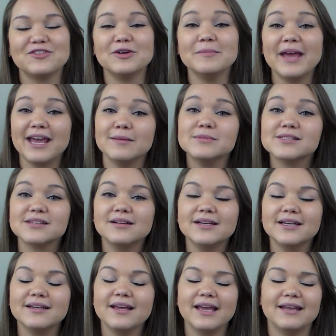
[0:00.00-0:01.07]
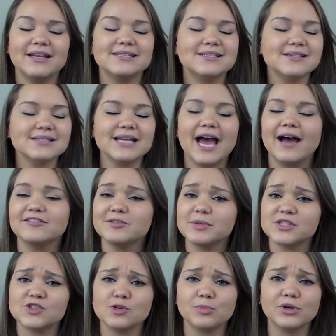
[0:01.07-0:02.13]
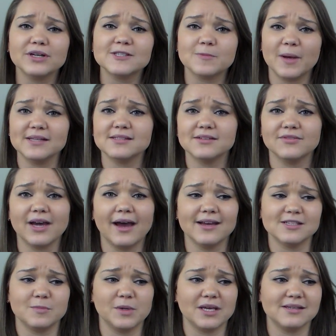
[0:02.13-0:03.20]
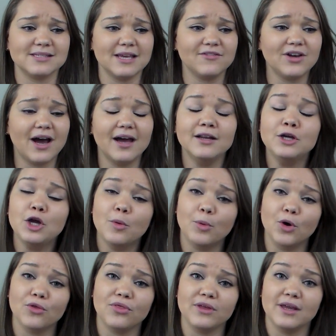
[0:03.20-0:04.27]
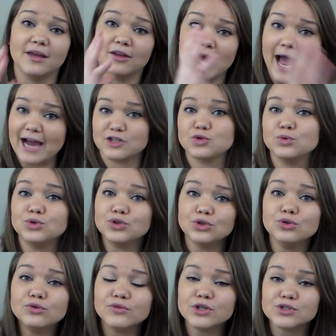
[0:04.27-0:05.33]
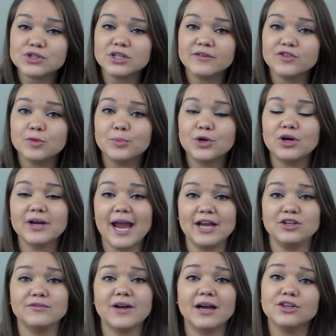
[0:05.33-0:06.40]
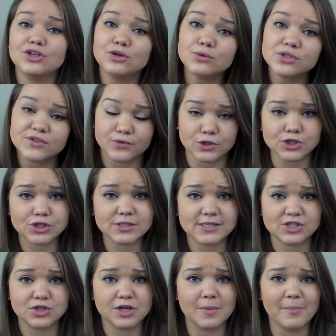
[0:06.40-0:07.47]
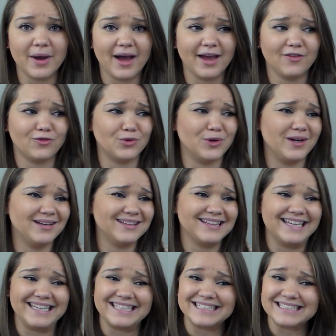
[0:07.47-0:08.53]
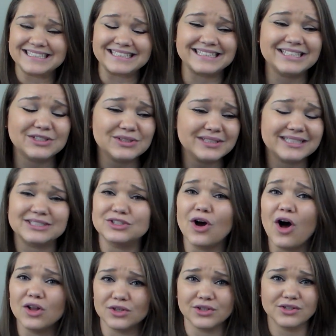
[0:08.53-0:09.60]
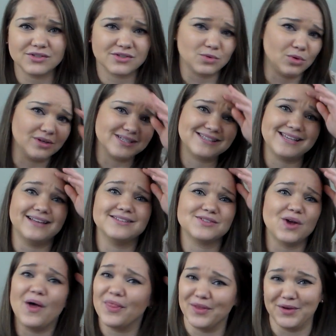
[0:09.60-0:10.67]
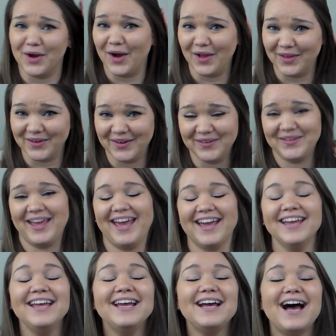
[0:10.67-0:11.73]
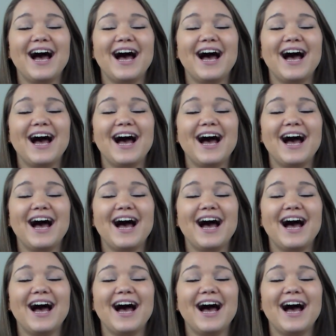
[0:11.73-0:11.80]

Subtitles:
it from Amazon, and it doesn't have to be super expensive, guys, because they've got both the actual new version of the book and you've got used versions that you can buy for like literally dollars or cents on the dollar, okay?